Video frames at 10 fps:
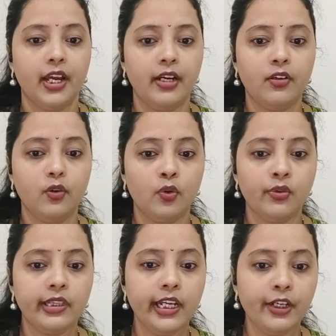And
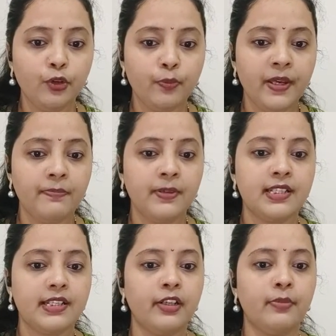only two people
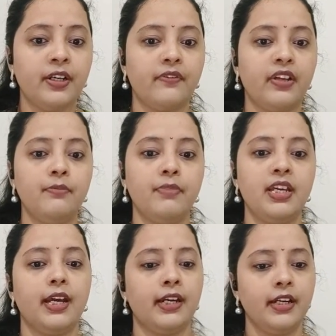sit between
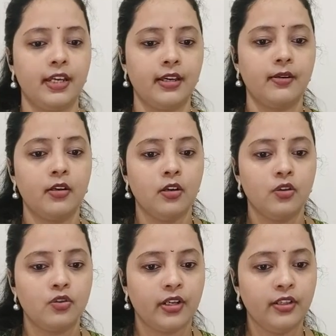B and E.
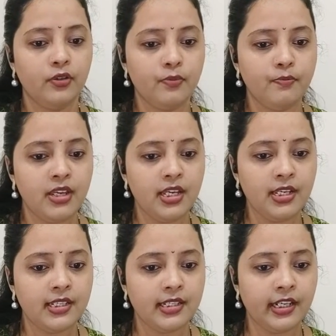So I know B
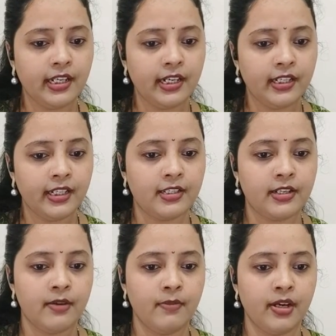is sitting at an
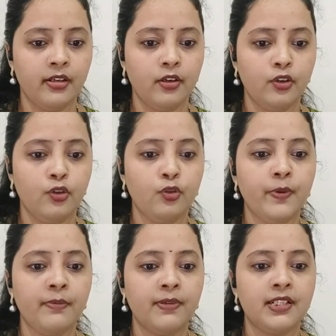extreme end. Two
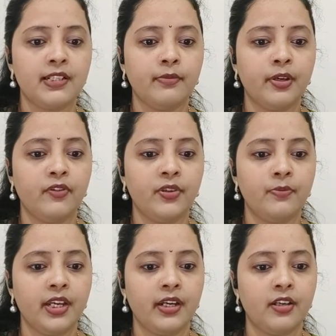people sit between
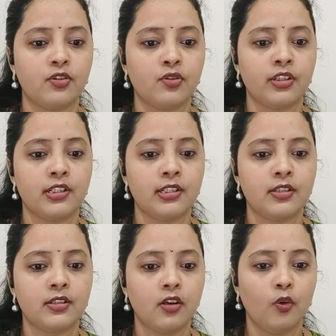B and E. So this
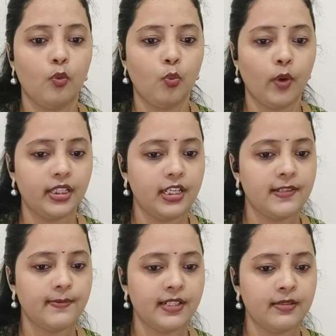is one
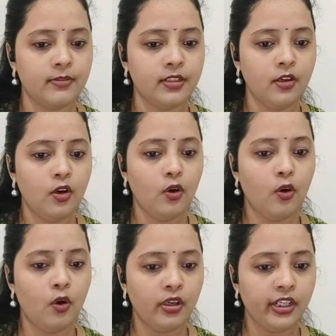case possible.
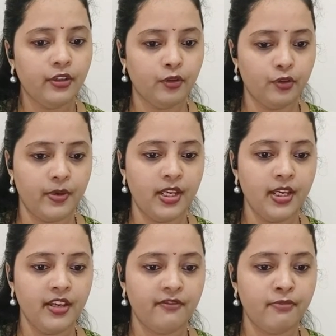Or it could
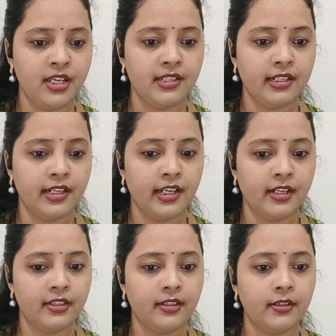be if B is sitting
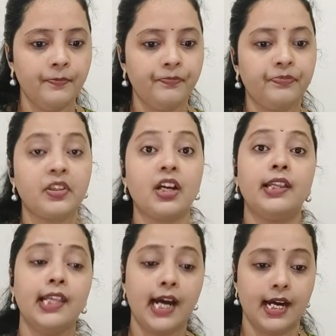at the
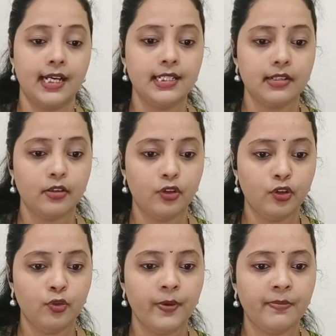last
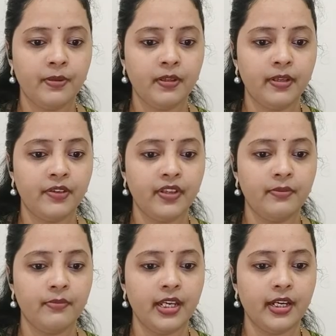two people
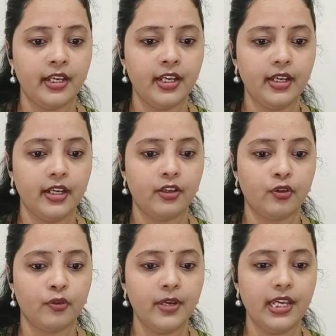between B and E, it
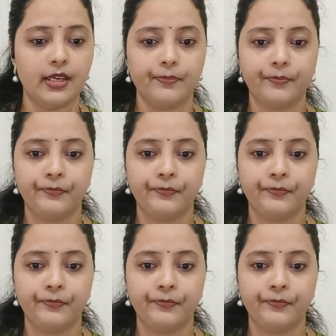could be E.